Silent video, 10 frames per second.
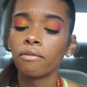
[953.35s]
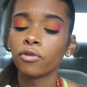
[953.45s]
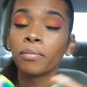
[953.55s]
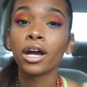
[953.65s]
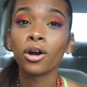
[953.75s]

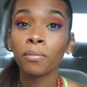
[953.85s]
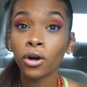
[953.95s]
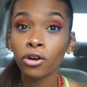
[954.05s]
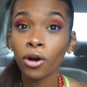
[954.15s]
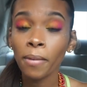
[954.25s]
for Mayor
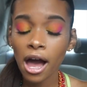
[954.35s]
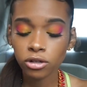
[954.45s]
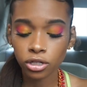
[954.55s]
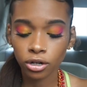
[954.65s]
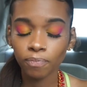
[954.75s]
Muriel
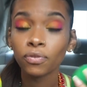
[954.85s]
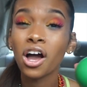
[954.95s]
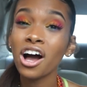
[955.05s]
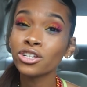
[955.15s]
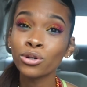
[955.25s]
Bowser.
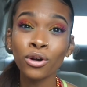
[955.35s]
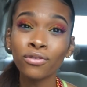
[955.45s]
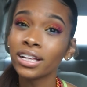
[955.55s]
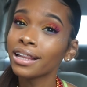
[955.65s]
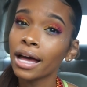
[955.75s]
Also
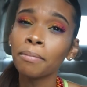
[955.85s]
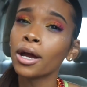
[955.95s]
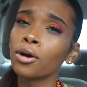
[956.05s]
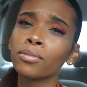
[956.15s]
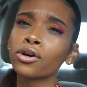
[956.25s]
don't really like
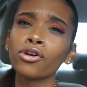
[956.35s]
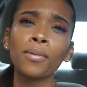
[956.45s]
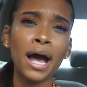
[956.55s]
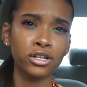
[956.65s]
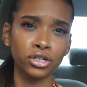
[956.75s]
Mayor
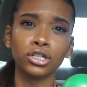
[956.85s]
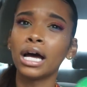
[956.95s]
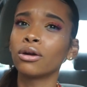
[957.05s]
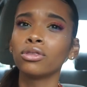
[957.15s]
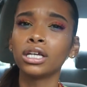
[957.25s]
Muriel Bowser.
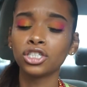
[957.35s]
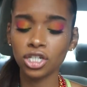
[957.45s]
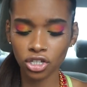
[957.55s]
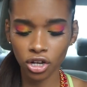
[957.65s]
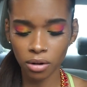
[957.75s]
I don't think
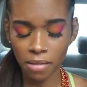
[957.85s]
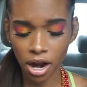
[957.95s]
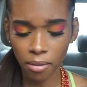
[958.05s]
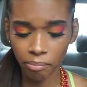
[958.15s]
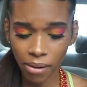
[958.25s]
she's a good
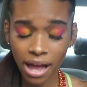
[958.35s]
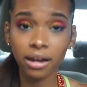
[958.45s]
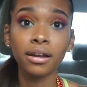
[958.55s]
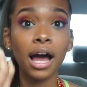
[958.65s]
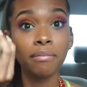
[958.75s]
mayor,
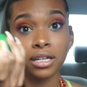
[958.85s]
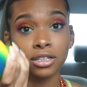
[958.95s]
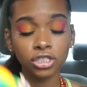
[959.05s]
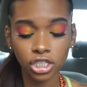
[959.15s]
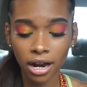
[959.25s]
but I
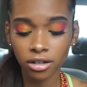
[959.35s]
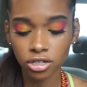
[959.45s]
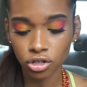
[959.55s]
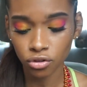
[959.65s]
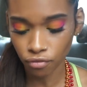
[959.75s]
mean, shout
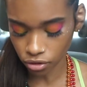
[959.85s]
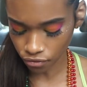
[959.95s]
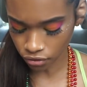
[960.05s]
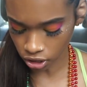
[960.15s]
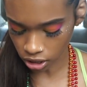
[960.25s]
out to you for
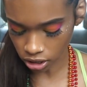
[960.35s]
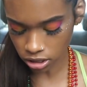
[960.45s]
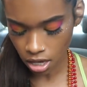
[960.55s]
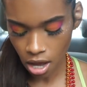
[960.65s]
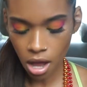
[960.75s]
the free goodies.